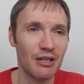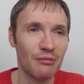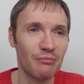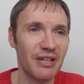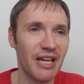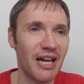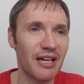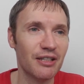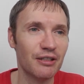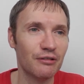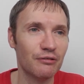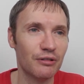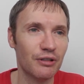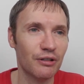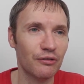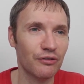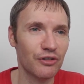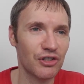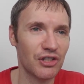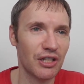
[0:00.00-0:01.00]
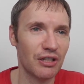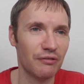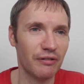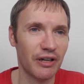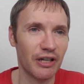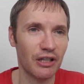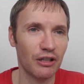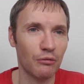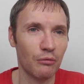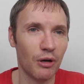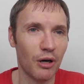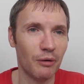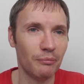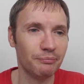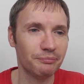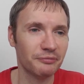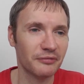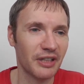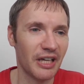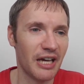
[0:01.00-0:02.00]
But yeah, and obviously the regular
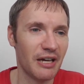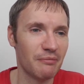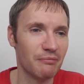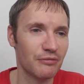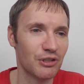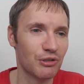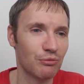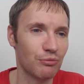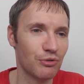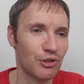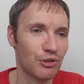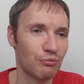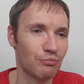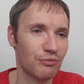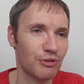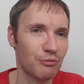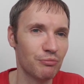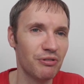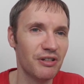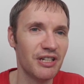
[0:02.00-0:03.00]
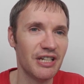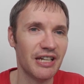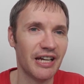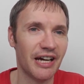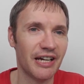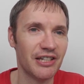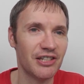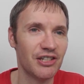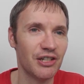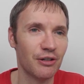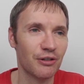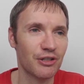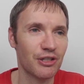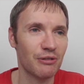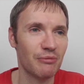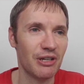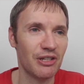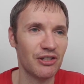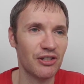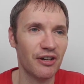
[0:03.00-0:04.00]
one was pretty nice, you know what I
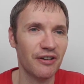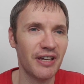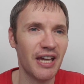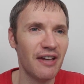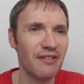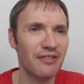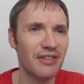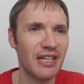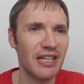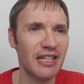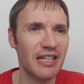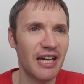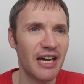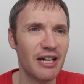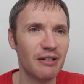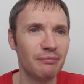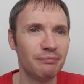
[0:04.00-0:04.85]
mean. So I gave the